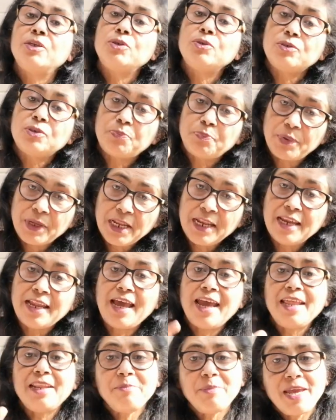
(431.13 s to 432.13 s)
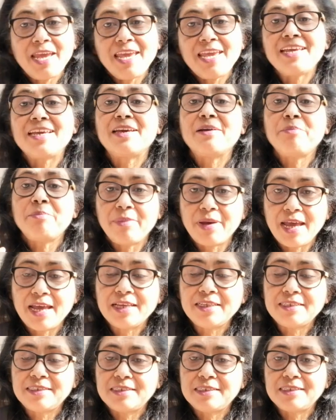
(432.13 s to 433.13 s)
you spill and make a
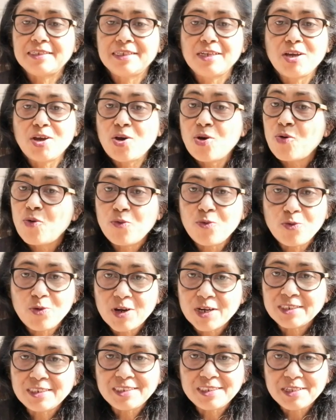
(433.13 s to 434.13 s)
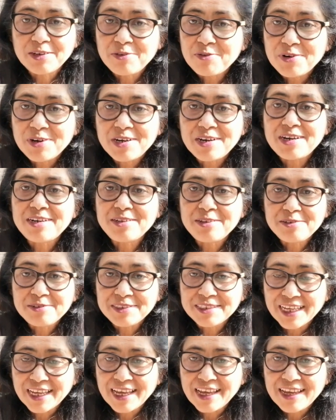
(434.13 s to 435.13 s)
mess, what's the word you
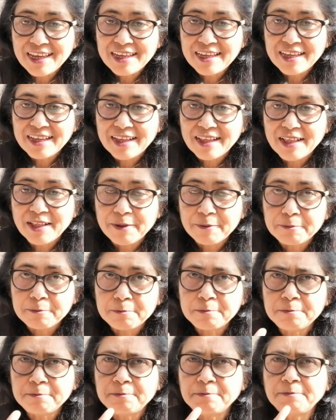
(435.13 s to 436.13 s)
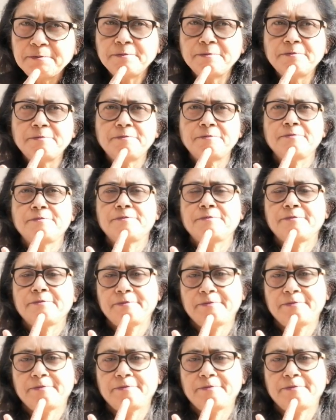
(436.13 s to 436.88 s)
say? Hmm.